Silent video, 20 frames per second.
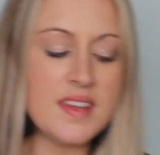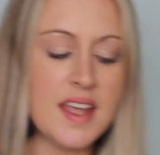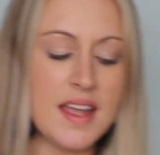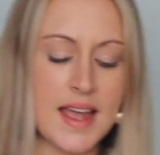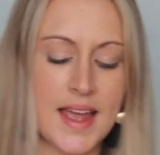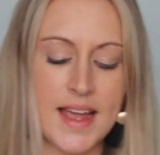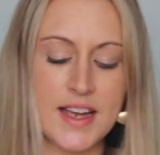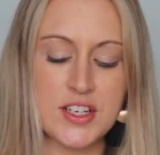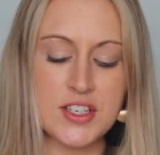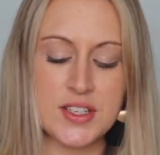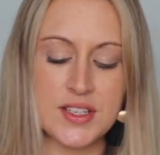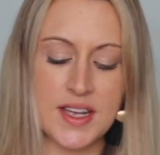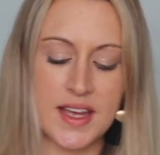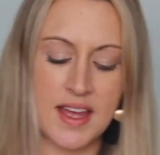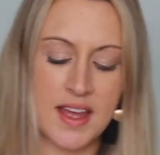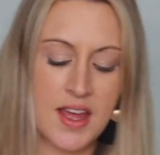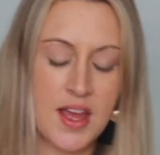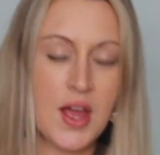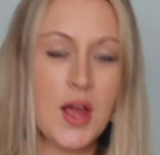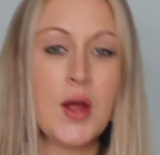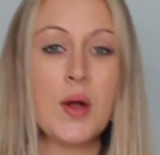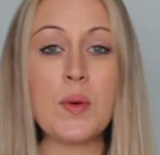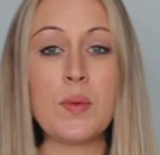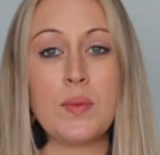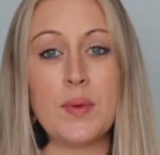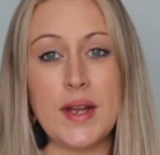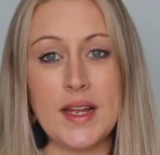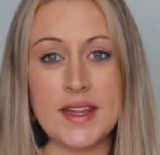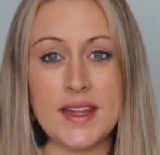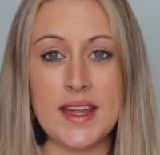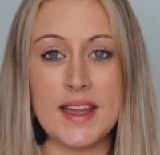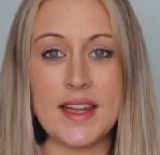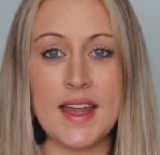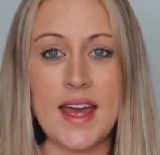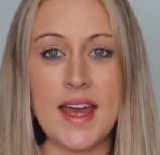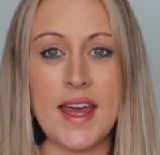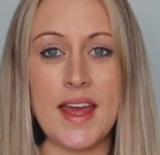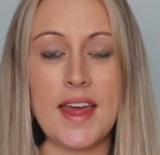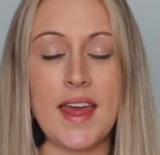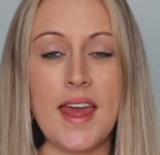I actually really
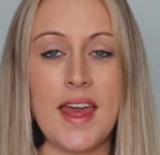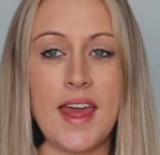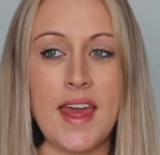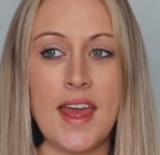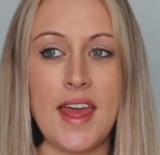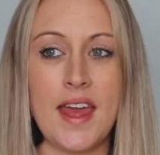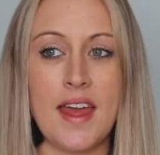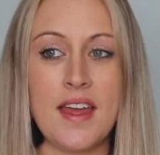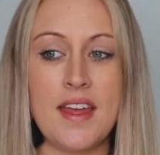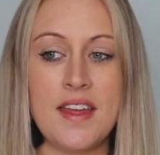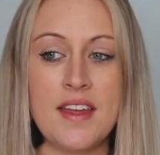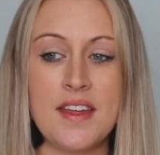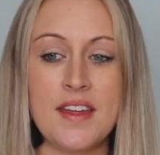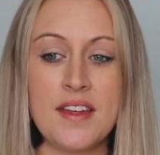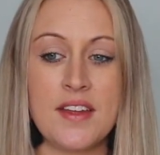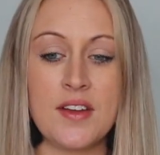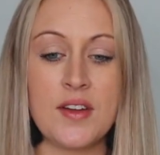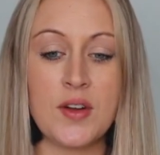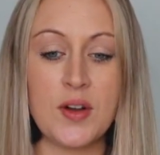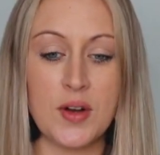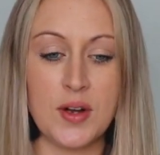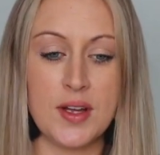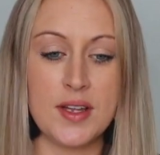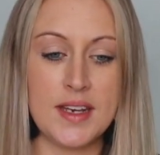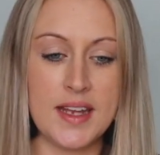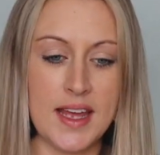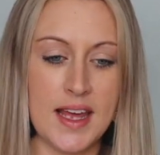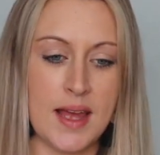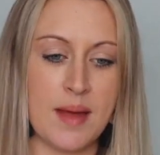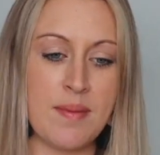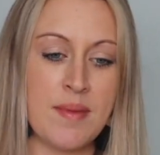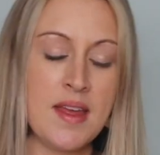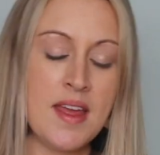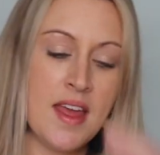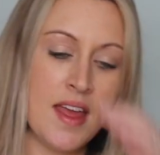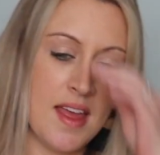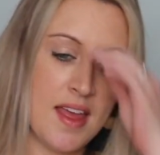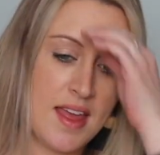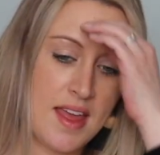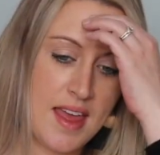like a girl name,
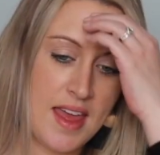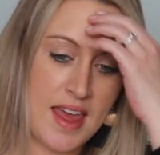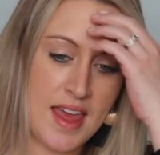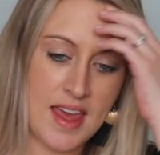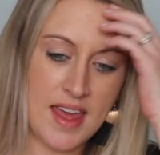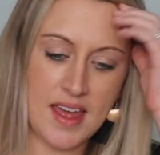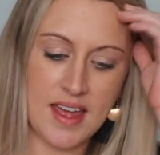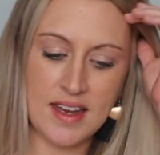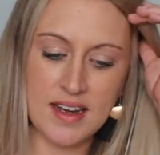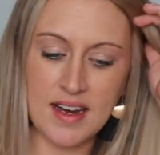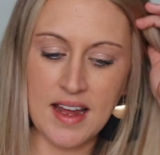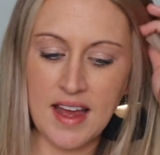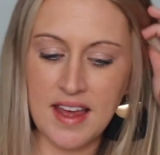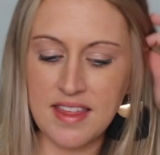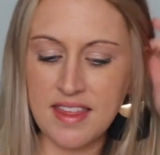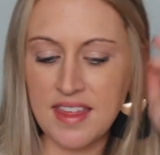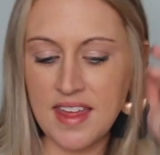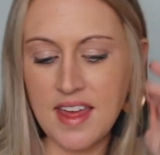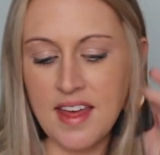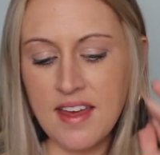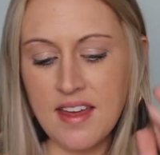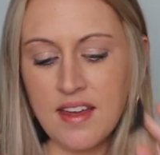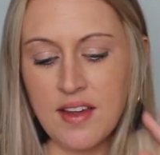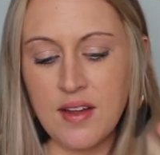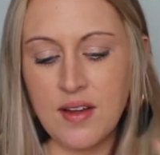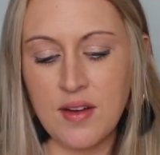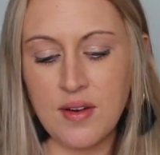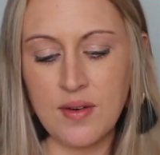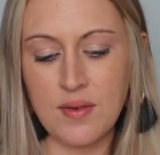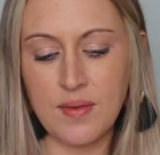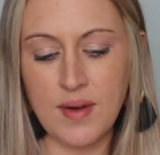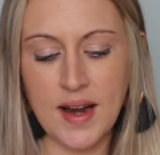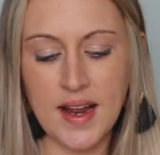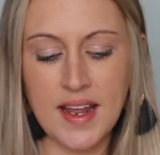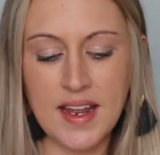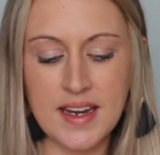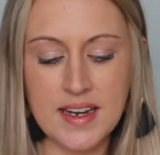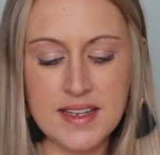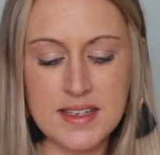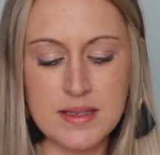and I think
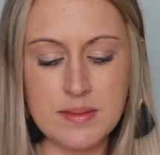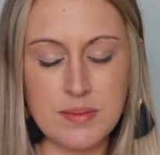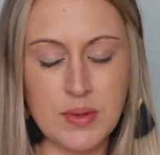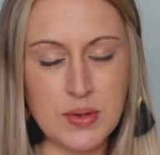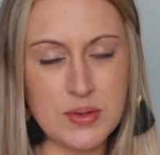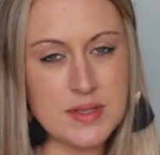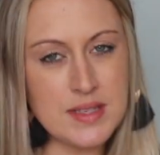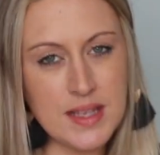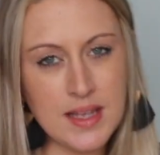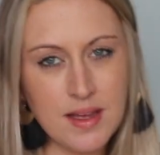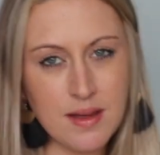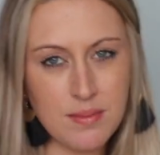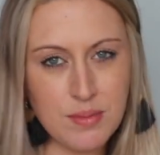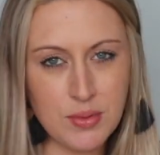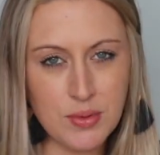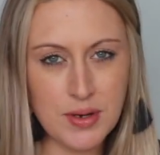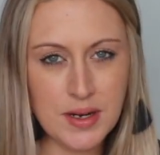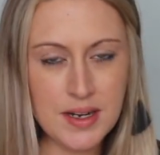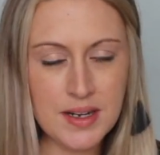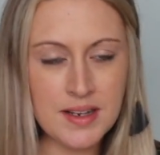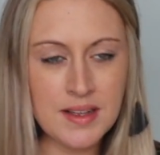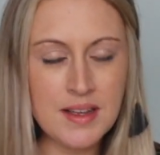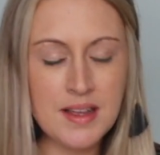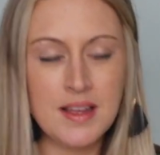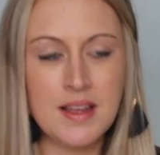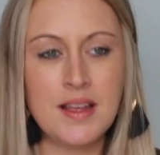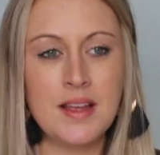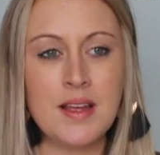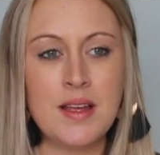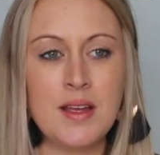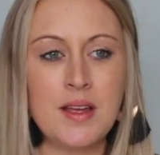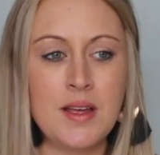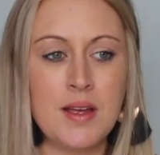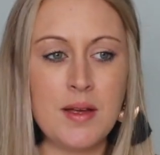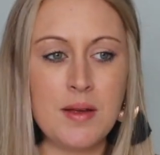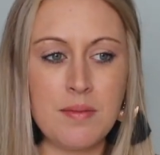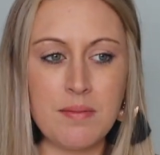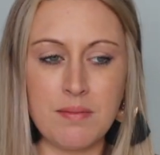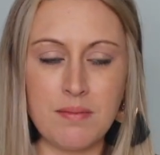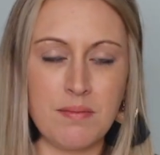Ryan is mostly on board.
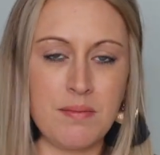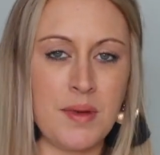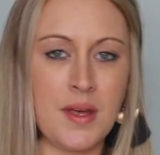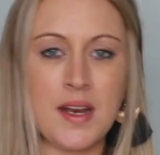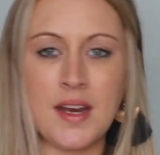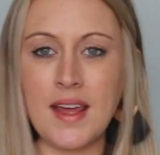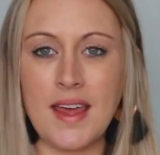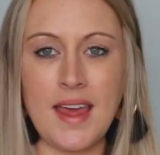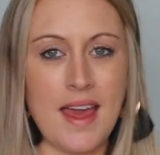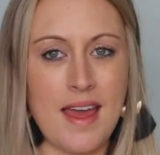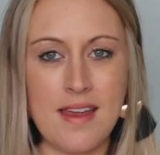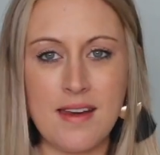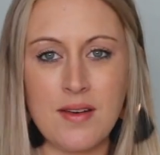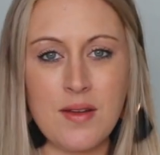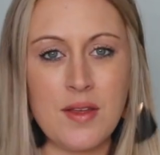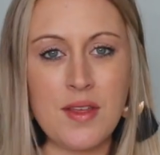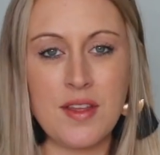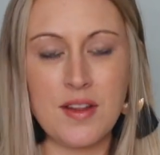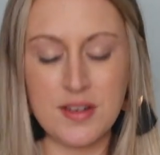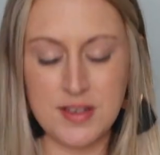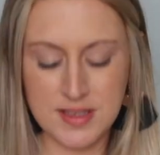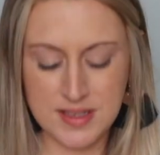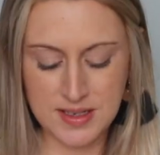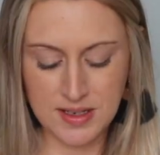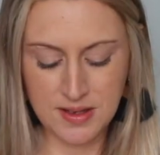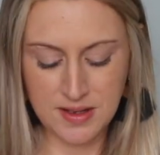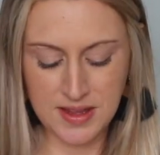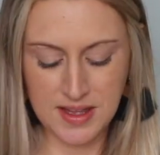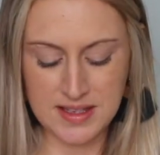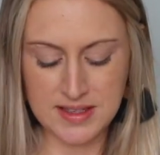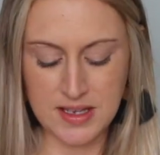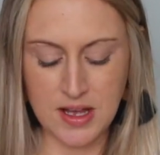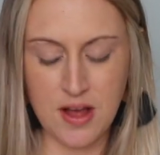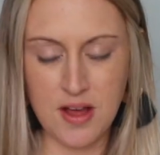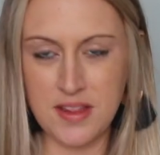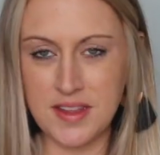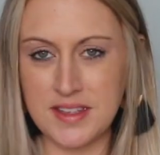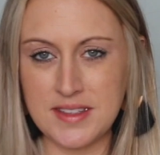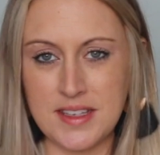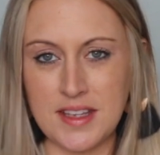But again, there's still
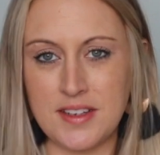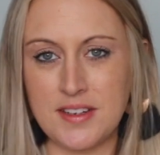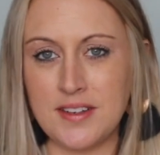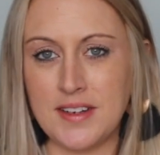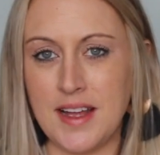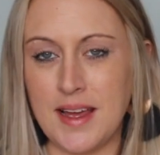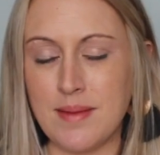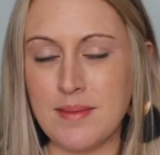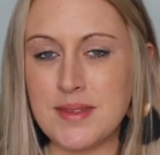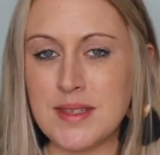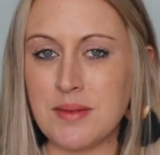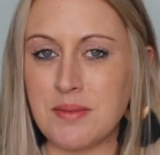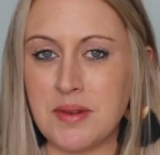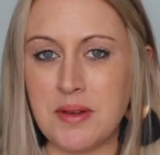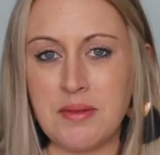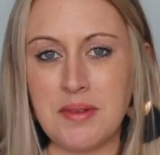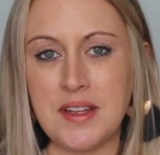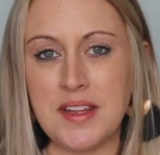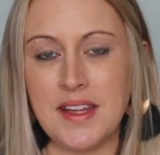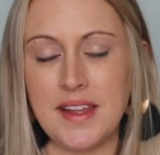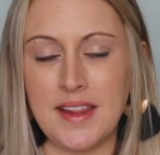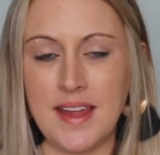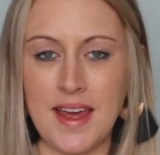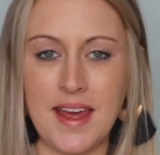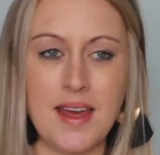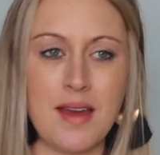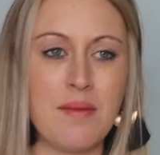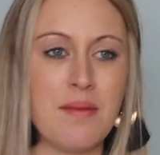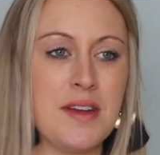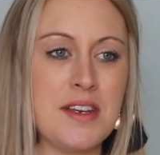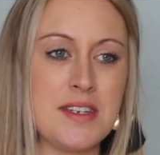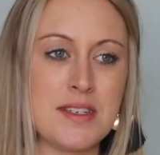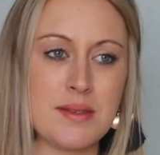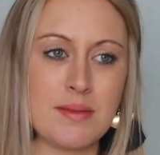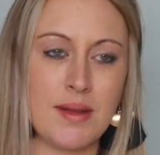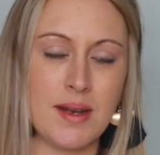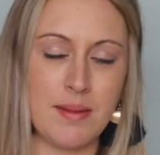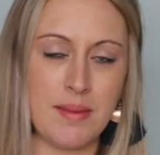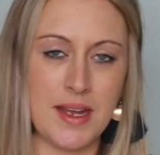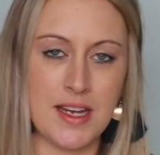all these other names that we really like, and we
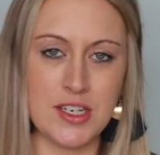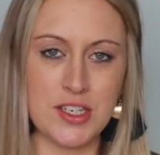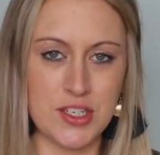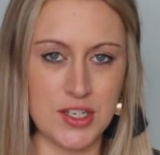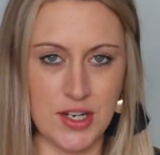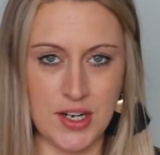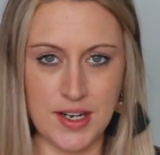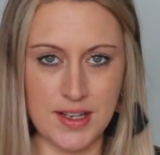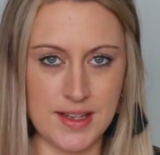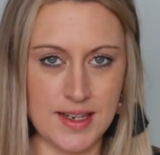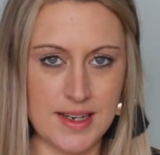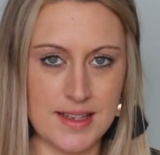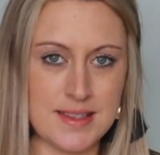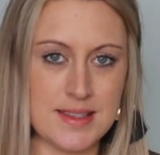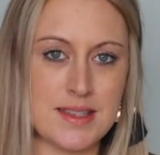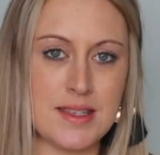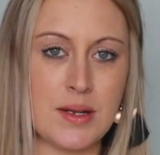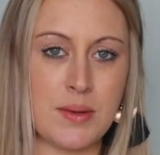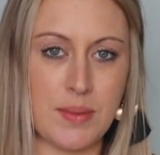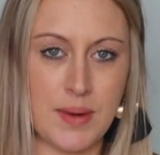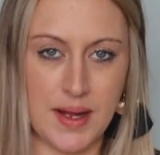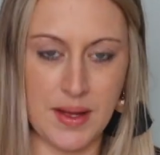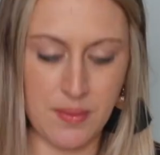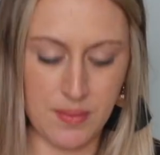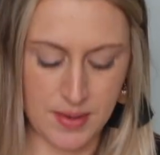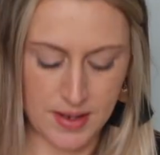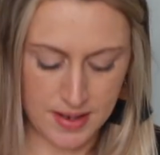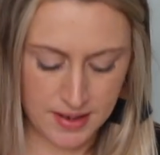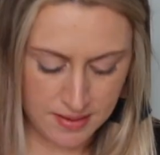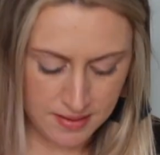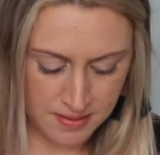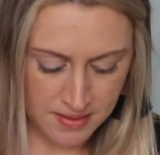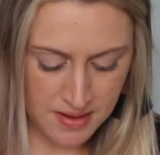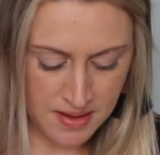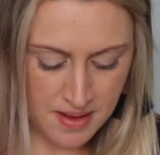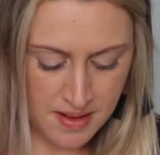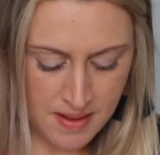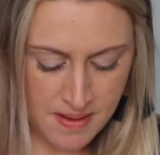just want to make sure that it's the right one.